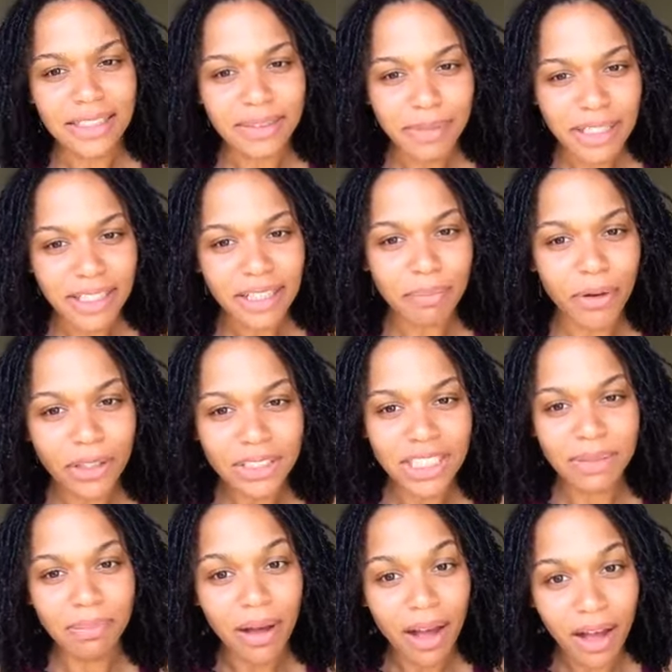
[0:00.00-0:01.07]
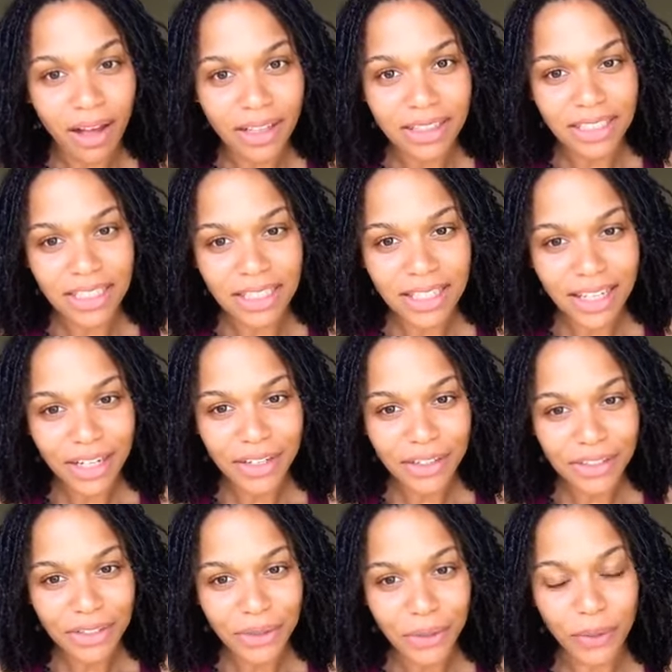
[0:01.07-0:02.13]
still puts his paws in there,
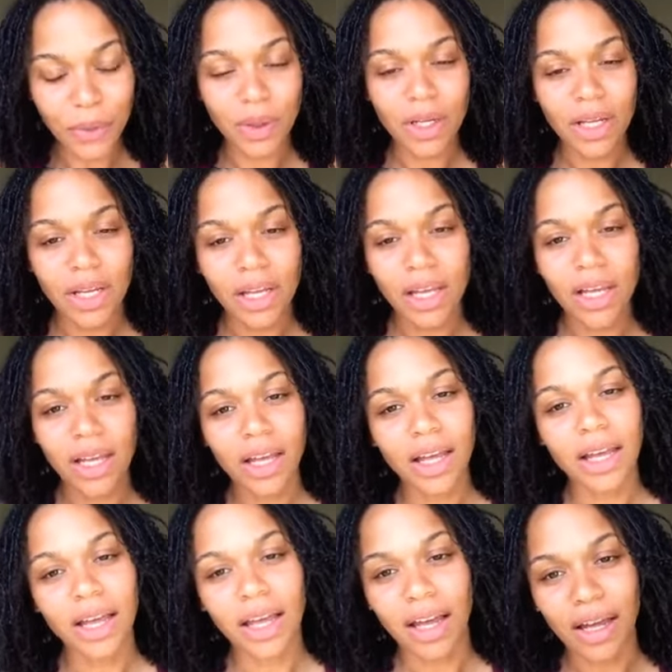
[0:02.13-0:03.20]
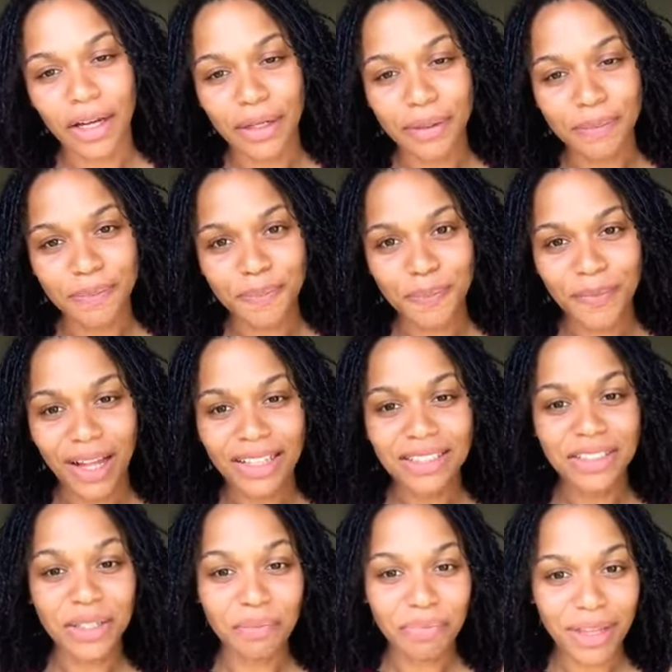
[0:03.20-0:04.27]
so that's
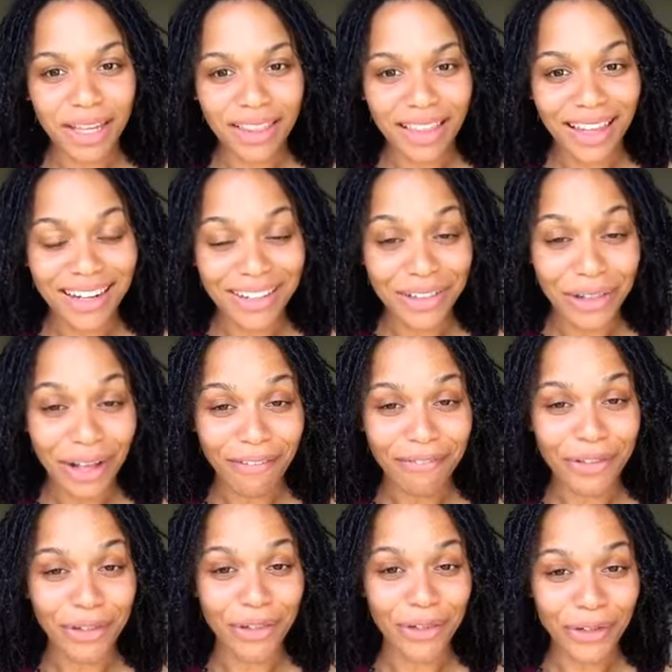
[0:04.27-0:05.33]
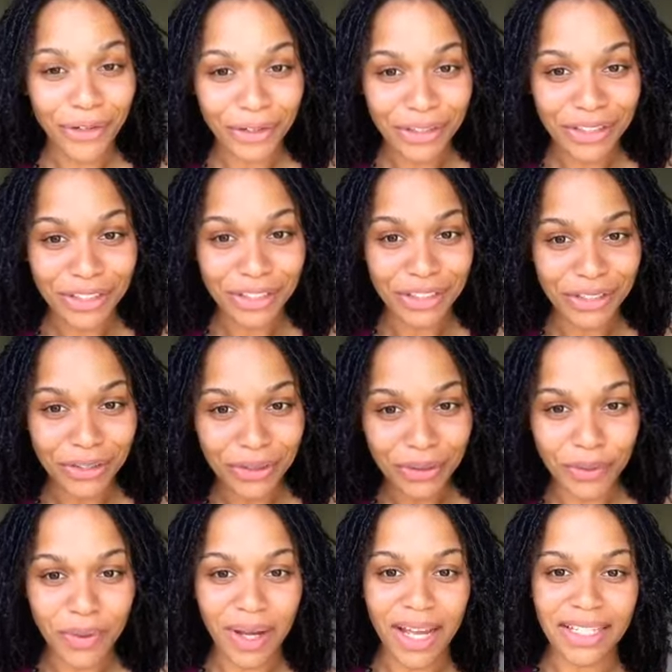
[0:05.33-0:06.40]
something that he'll have to learn to
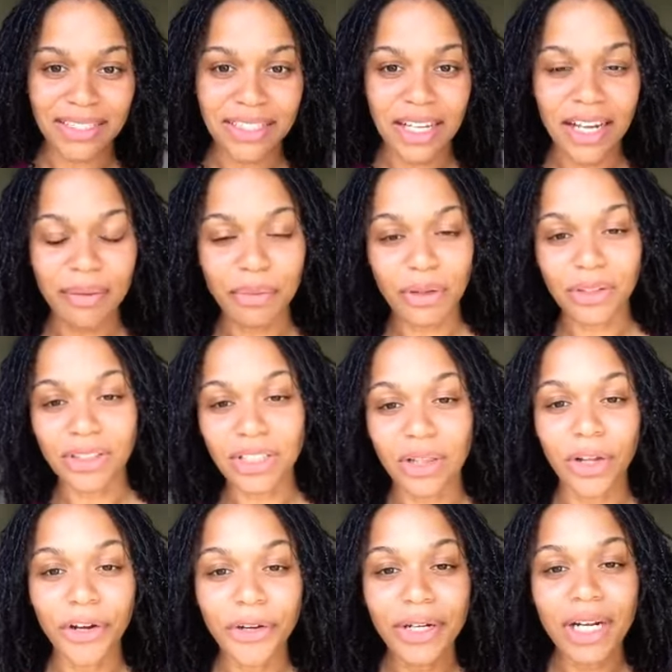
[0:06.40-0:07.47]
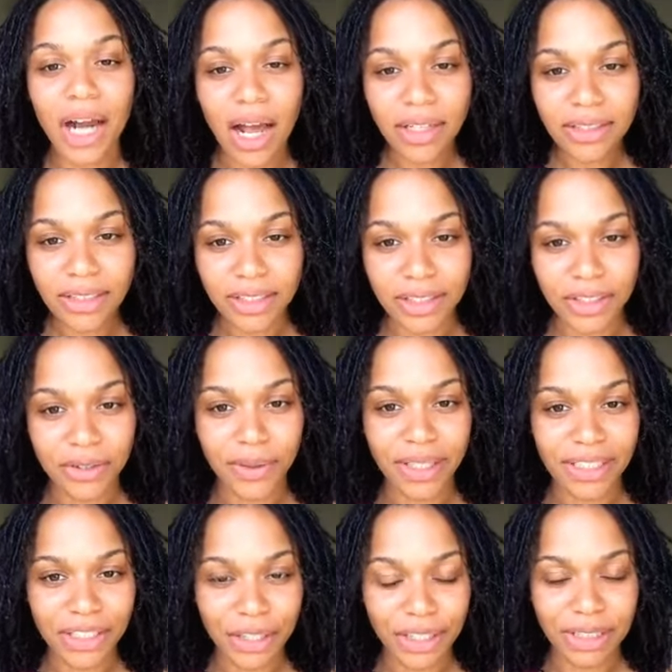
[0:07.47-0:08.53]
do as time, learn not to do,
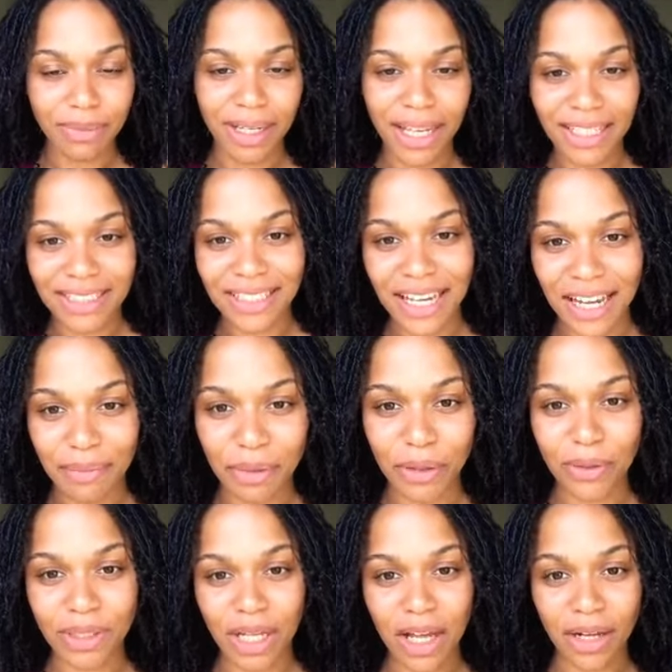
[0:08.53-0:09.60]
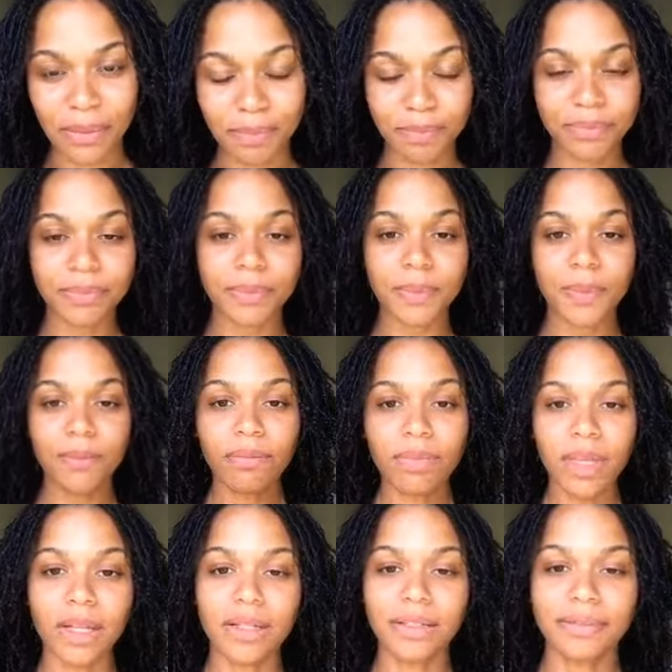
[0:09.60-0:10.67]
excuse me, as time goes on.
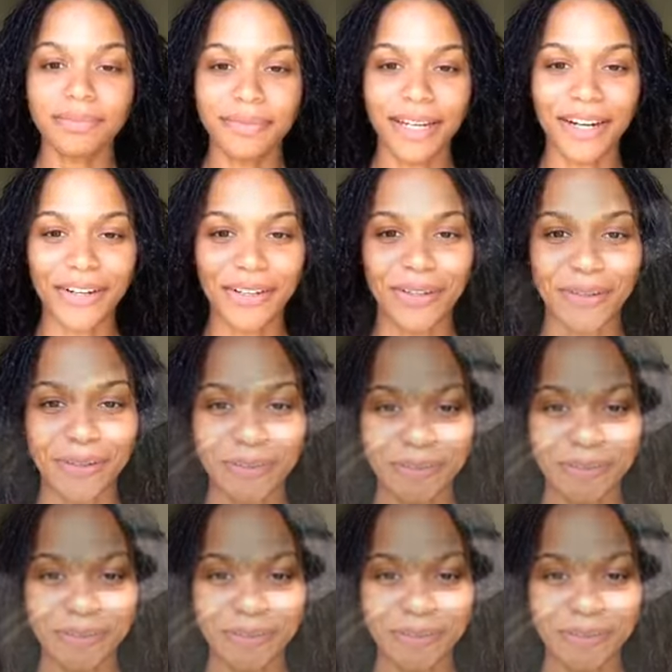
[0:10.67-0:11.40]
Here you go.